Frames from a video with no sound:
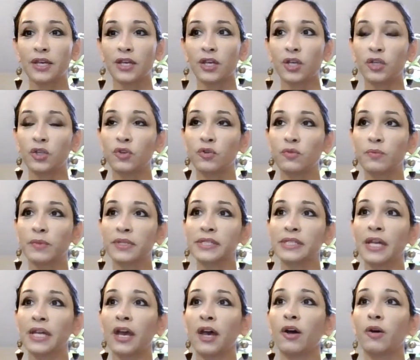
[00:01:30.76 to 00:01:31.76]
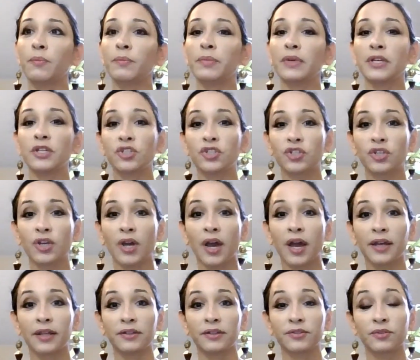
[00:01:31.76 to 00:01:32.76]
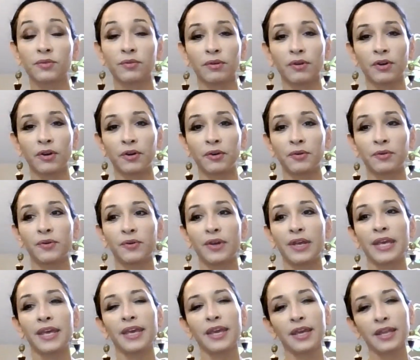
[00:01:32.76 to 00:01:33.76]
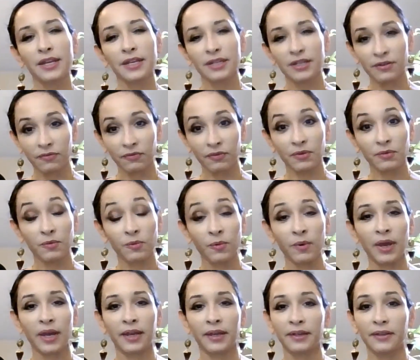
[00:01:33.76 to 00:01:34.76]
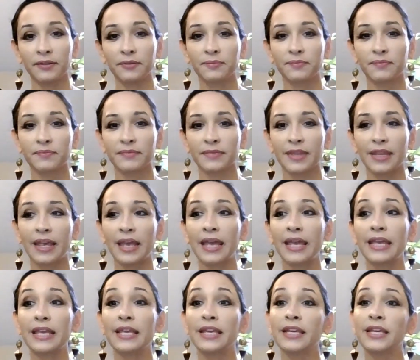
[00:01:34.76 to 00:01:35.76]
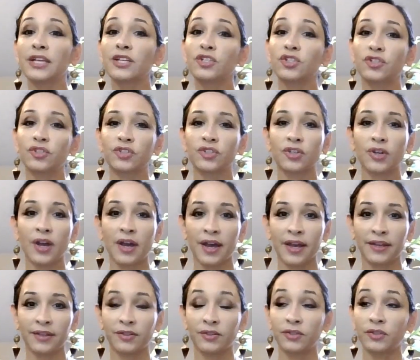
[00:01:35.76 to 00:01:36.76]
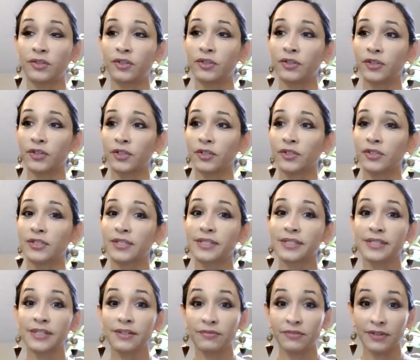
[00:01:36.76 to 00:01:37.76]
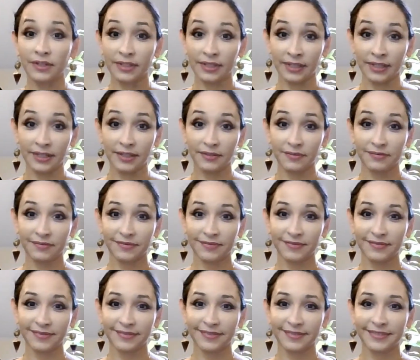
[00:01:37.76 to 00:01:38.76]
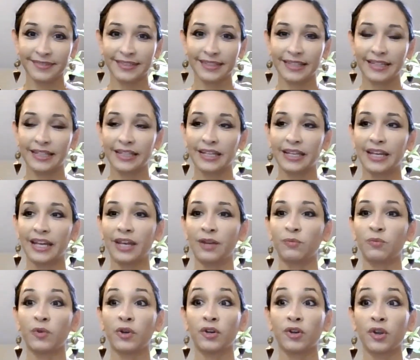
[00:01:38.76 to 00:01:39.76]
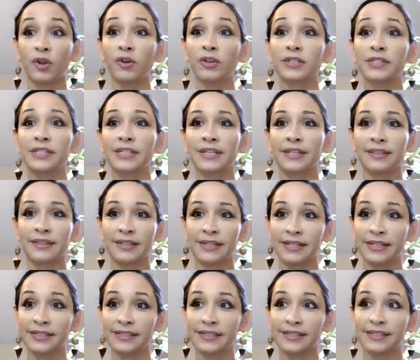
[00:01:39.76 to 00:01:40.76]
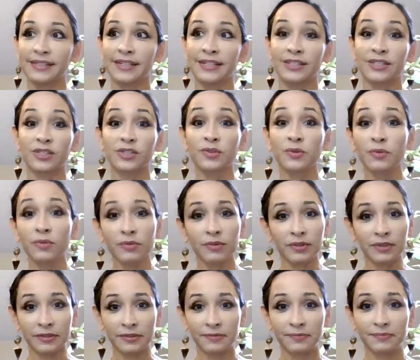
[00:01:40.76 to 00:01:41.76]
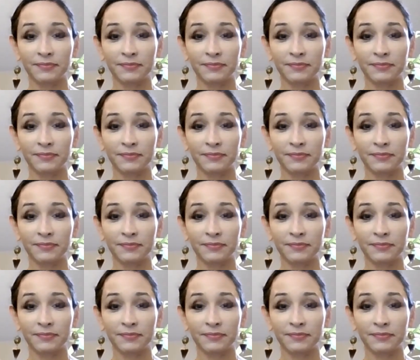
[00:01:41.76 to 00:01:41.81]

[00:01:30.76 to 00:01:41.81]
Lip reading: you must help each child grow in a different way. Each child learns differently. And we're noticing this in school,